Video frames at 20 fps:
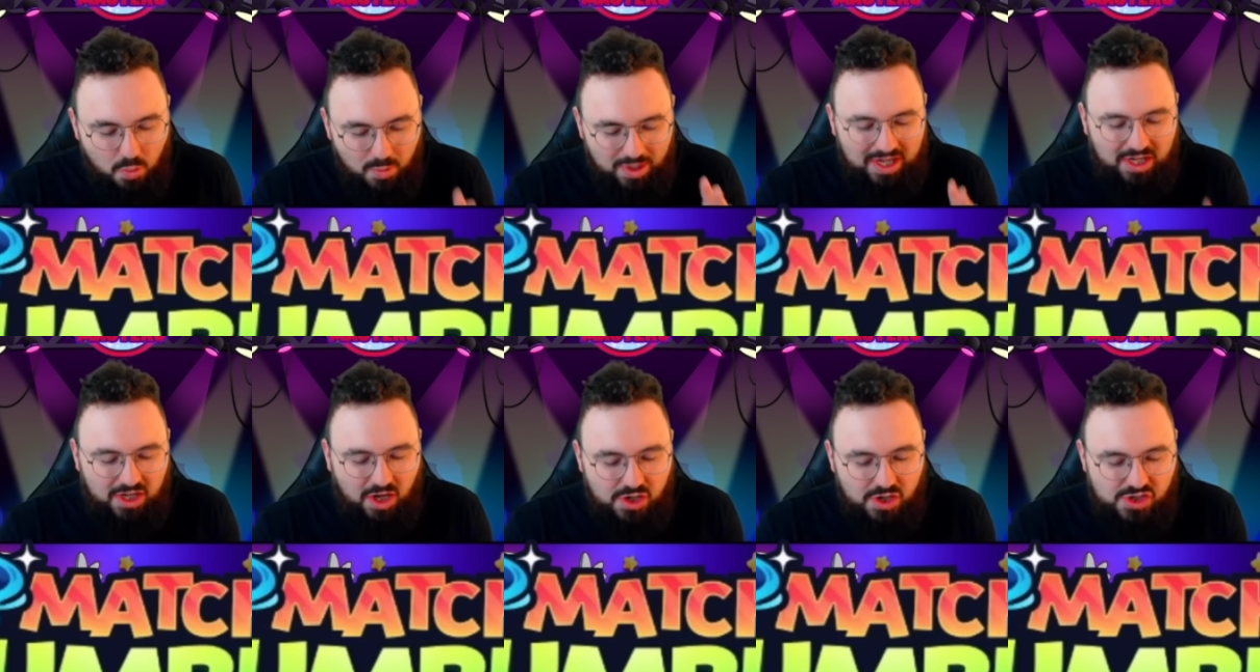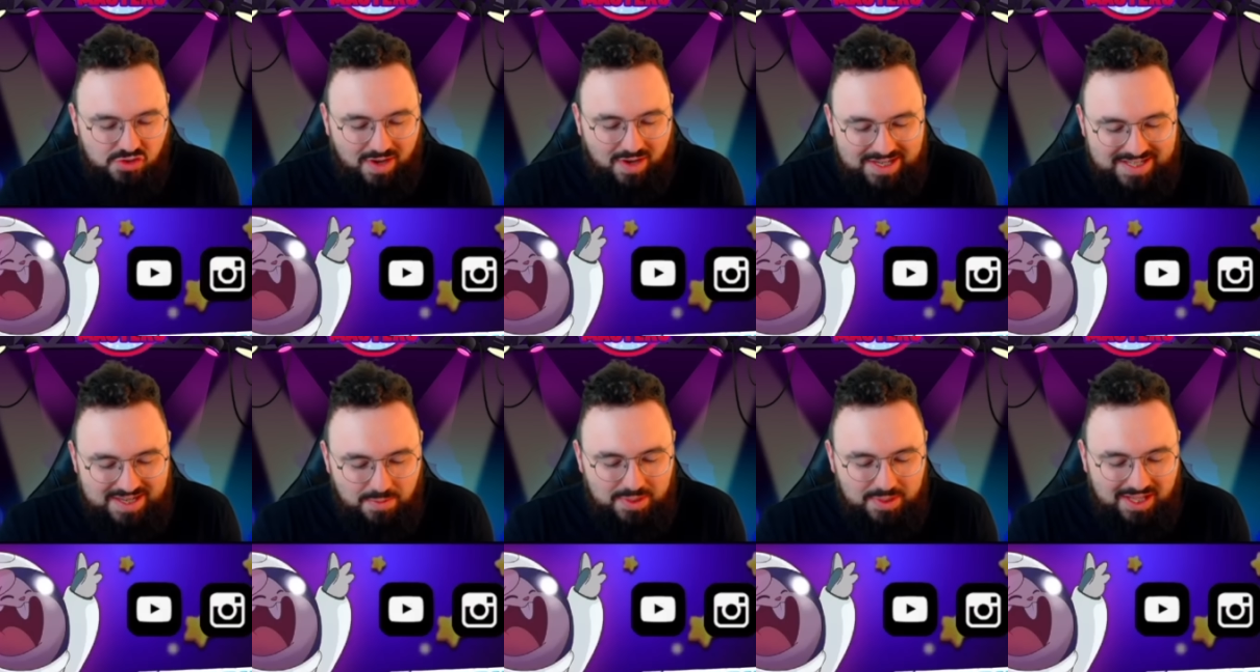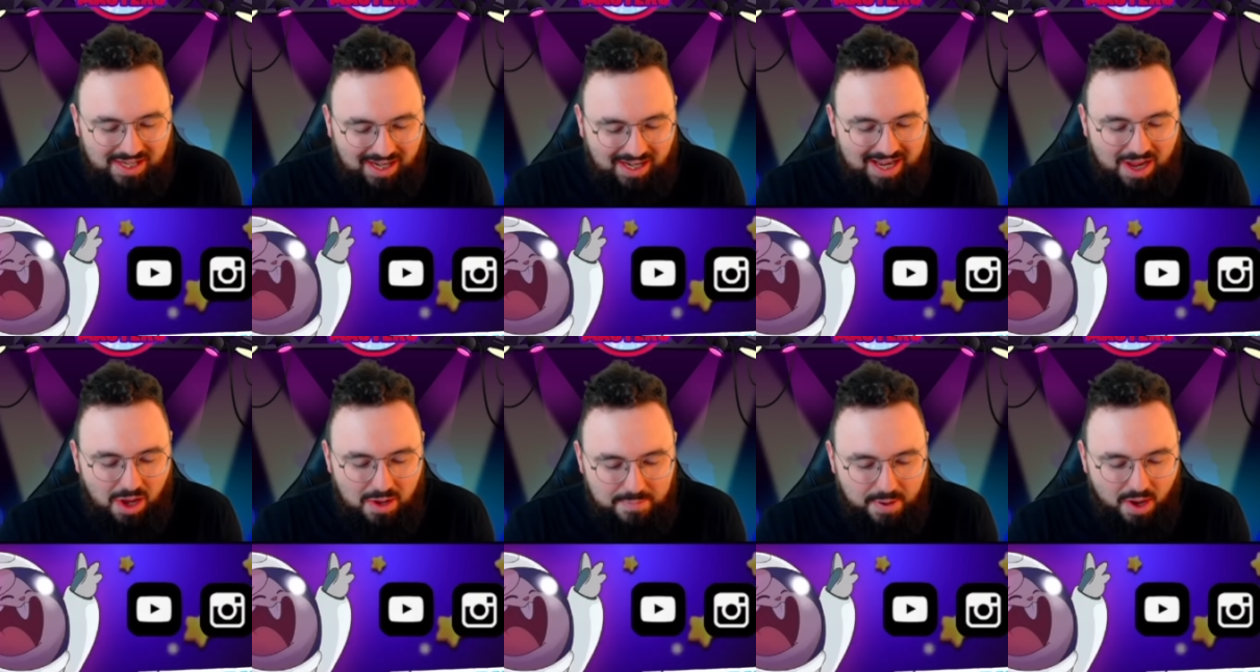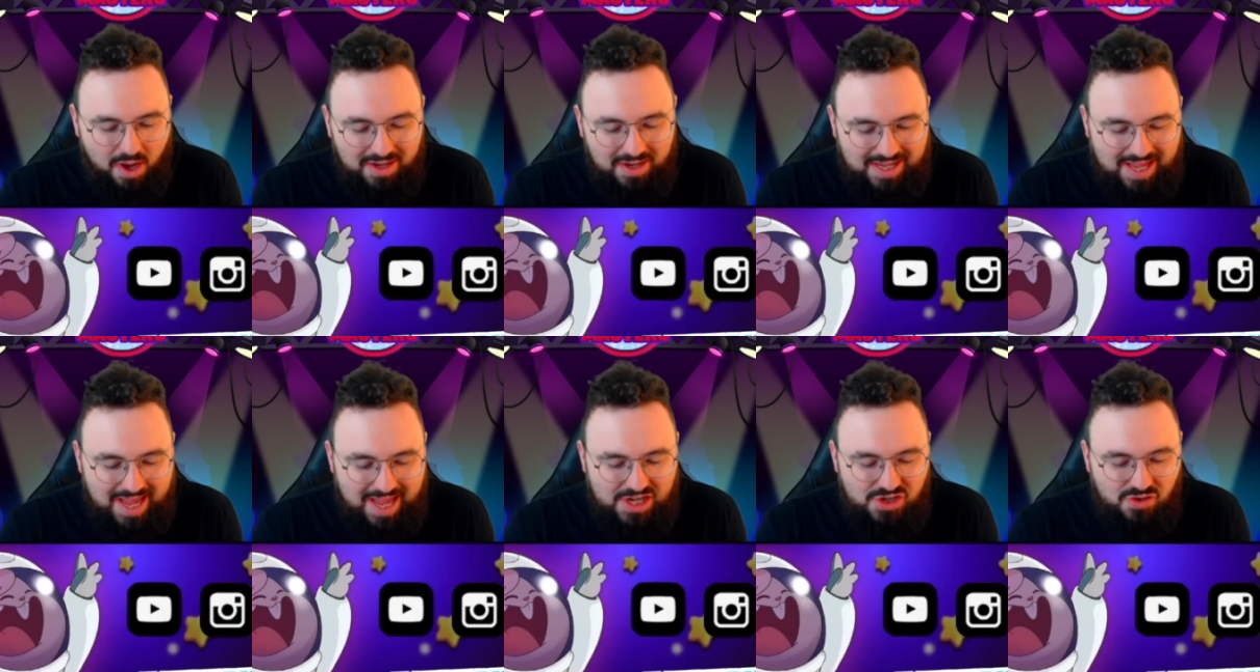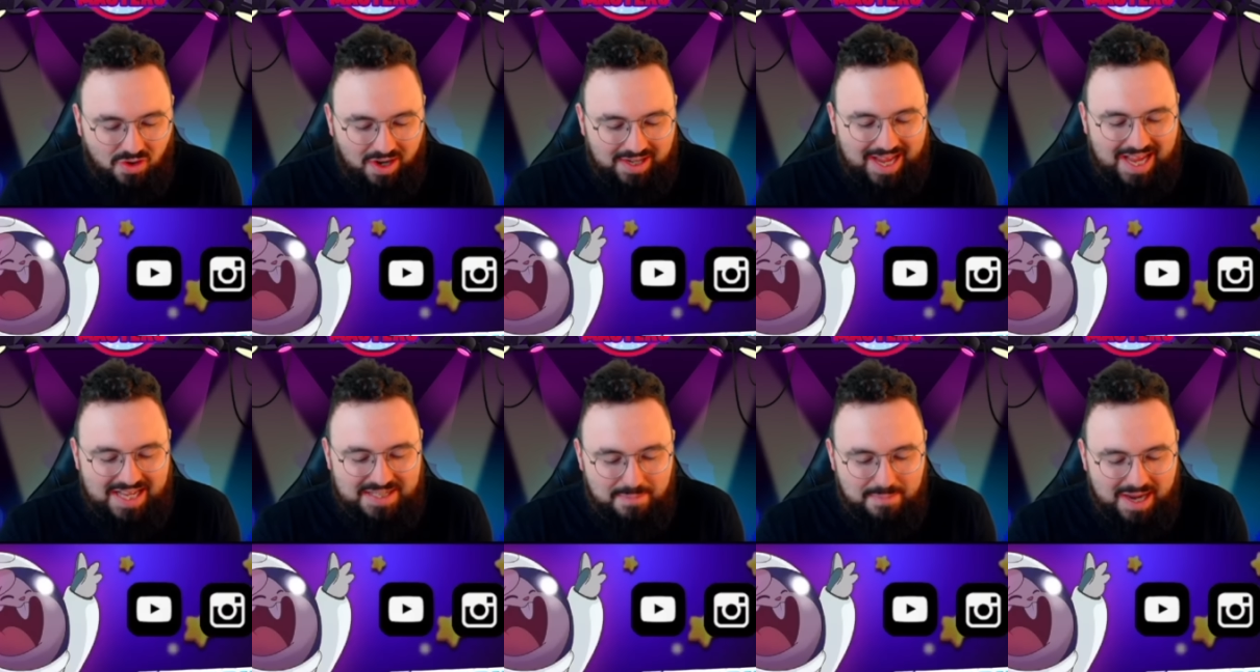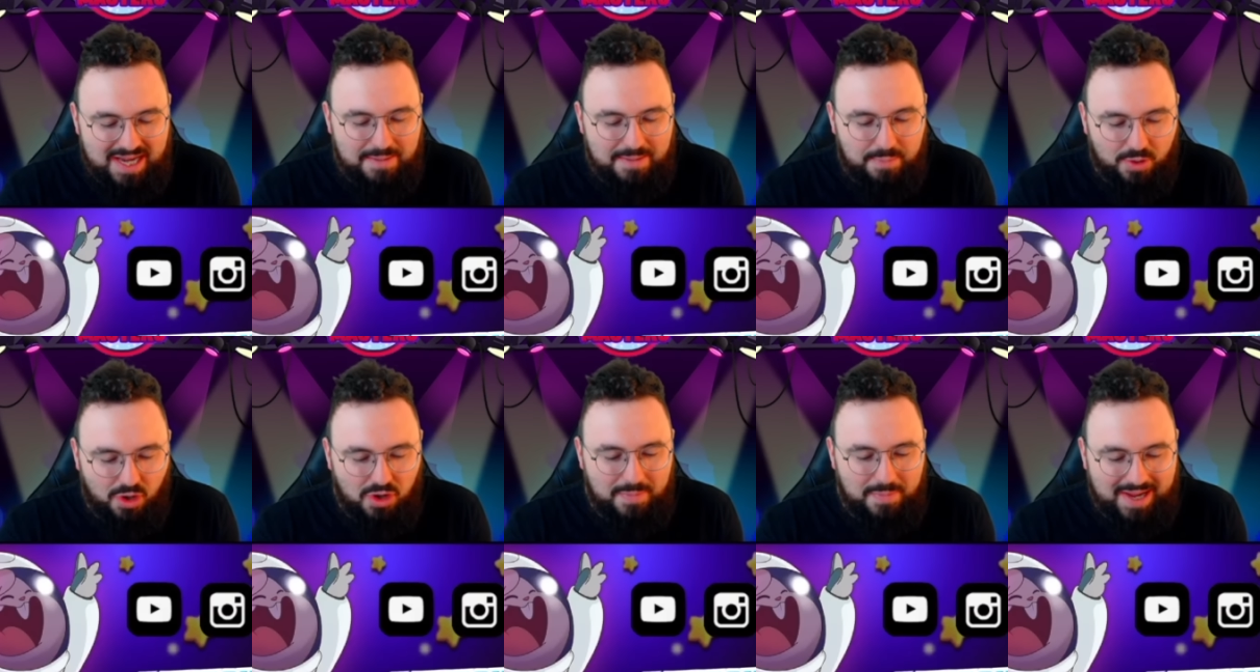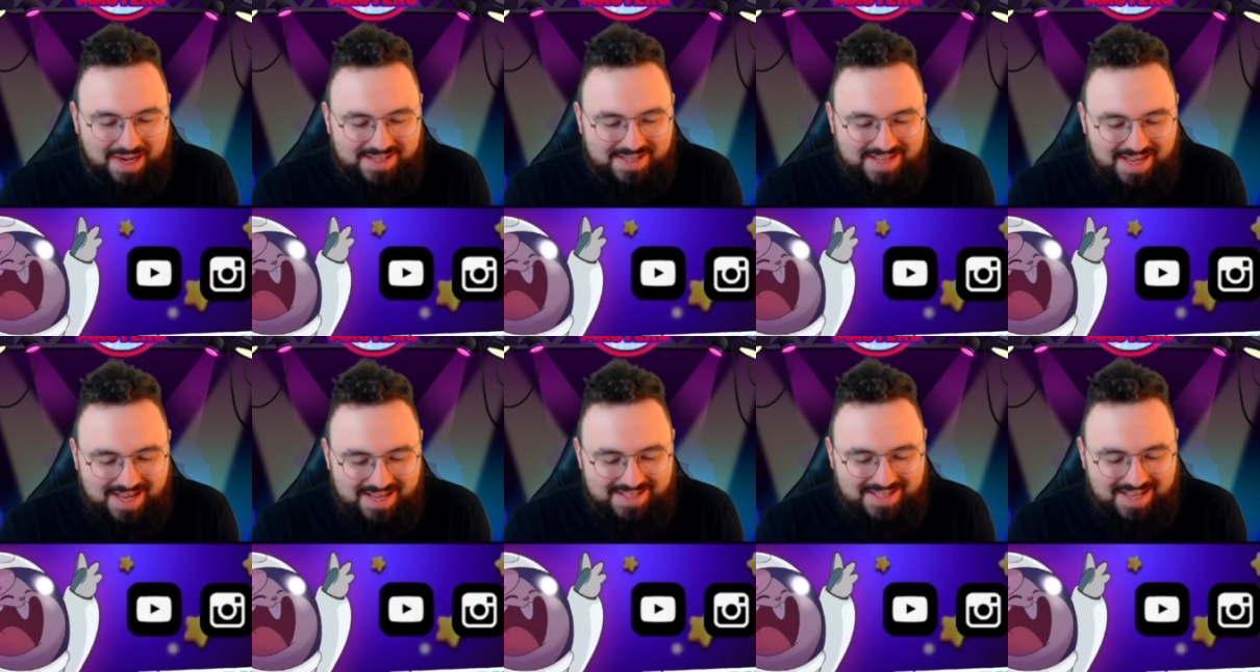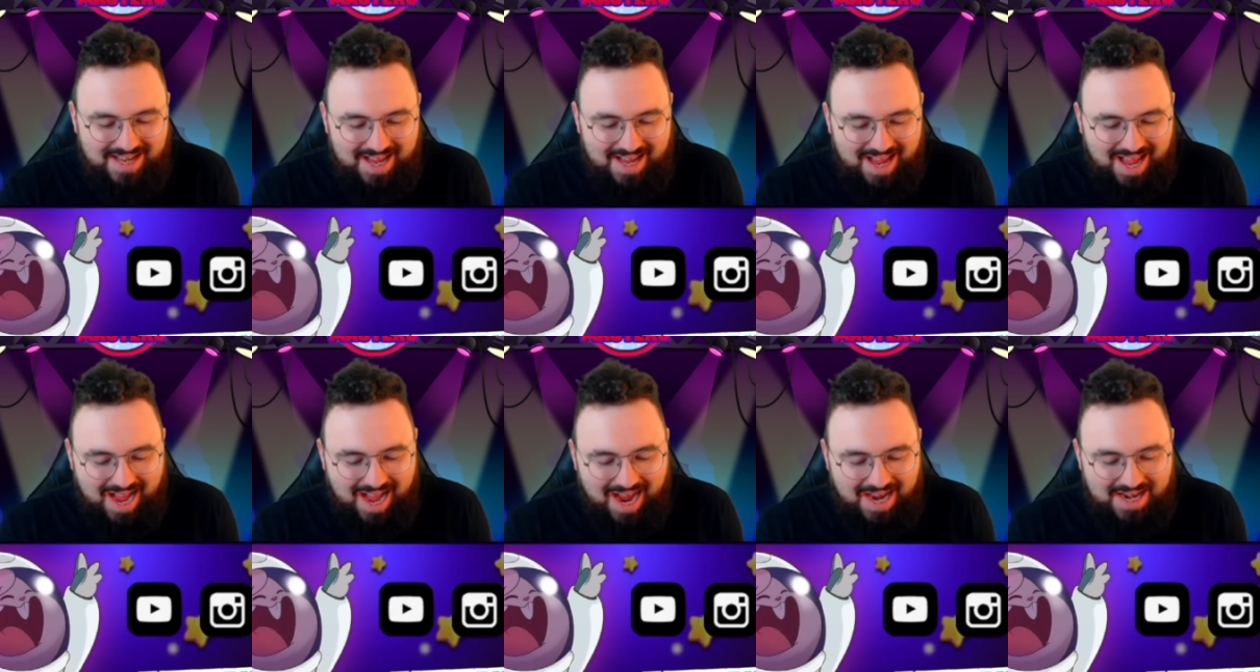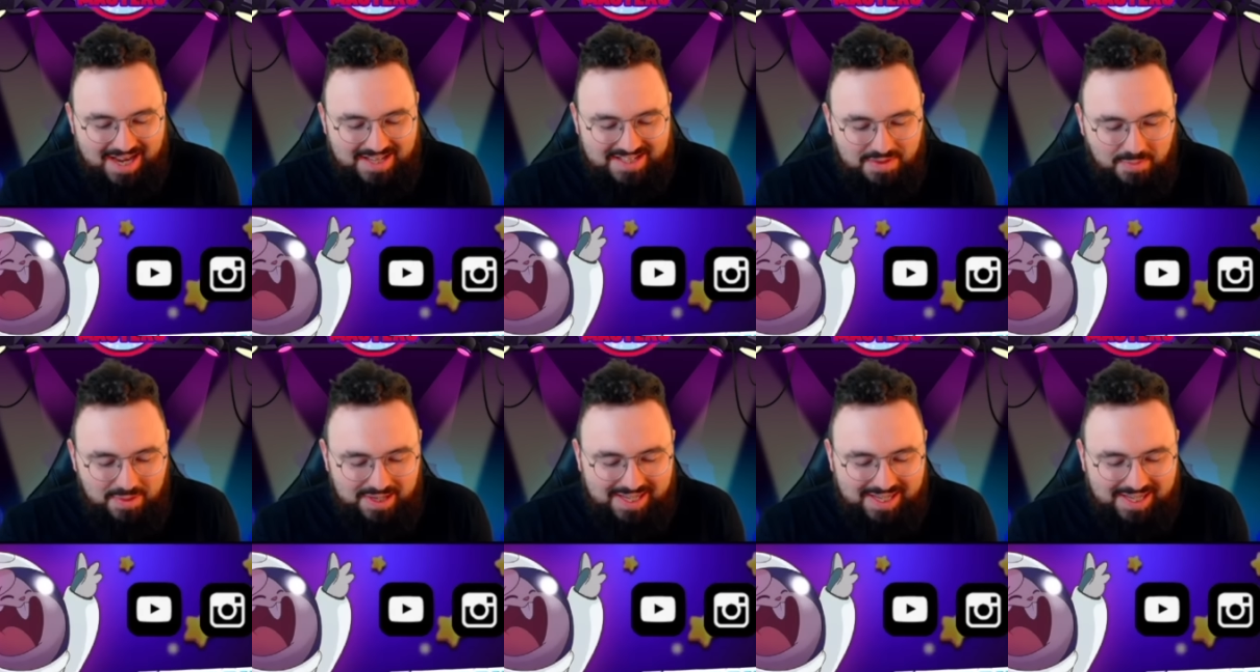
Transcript: We're going to go straight in with the Cleo perk here, try and get as many blue pieces, and uh, see if we can